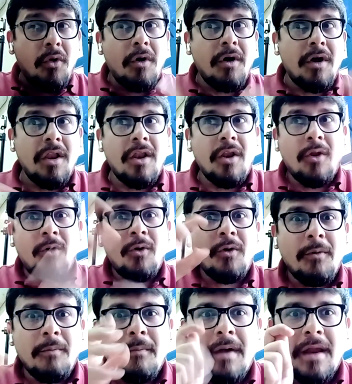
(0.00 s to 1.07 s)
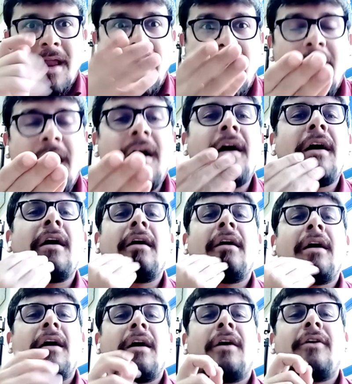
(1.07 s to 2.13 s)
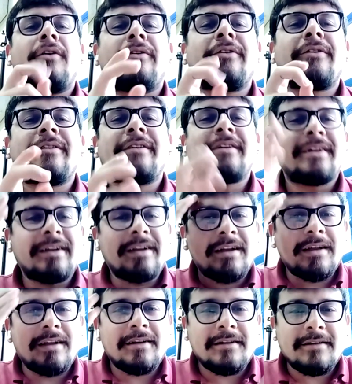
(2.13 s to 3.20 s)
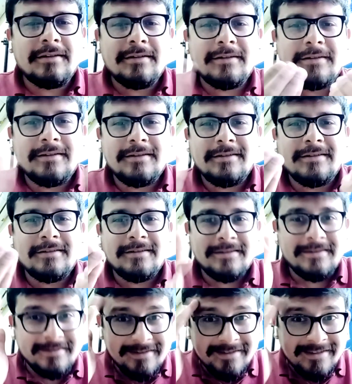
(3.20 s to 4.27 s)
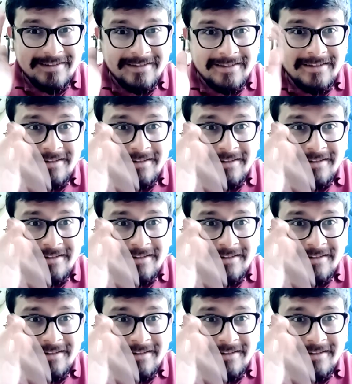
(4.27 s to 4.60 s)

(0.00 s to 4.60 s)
So I wanted to create an account. I gave an